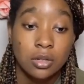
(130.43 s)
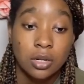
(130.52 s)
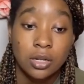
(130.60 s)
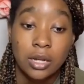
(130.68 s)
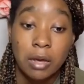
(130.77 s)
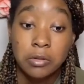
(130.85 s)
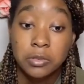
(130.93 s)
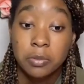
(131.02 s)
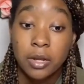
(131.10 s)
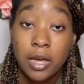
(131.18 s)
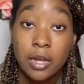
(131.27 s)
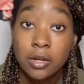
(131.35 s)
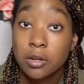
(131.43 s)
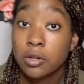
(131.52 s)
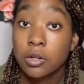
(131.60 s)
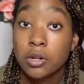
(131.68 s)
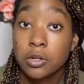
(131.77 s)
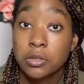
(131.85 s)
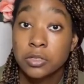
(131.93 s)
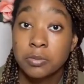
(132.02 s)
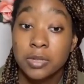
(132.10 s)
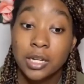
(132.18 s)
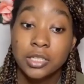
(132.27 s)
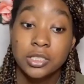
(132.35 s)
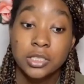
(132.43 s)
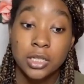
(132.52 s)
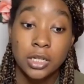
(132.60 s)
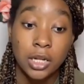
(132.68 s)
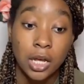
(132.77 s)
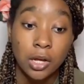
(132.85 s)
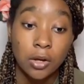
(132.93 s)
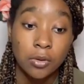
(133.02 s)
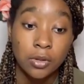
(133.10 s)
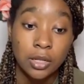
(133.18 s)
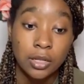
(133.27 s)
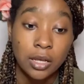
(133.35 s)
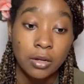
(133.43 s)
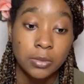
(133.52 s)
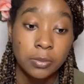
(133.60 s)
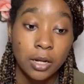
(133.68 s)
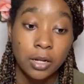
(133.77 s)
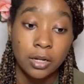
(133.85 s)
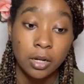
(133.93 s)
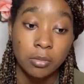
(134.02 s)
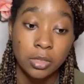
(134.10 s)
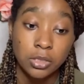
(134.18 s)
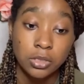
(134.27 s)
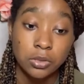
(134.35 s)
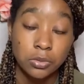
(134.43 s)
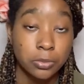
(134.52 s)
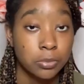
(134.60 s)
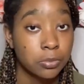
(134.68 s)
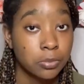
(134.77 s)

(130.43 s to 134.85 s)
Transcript: they was plotting on the girls, but I should have known that they was plotting on me too.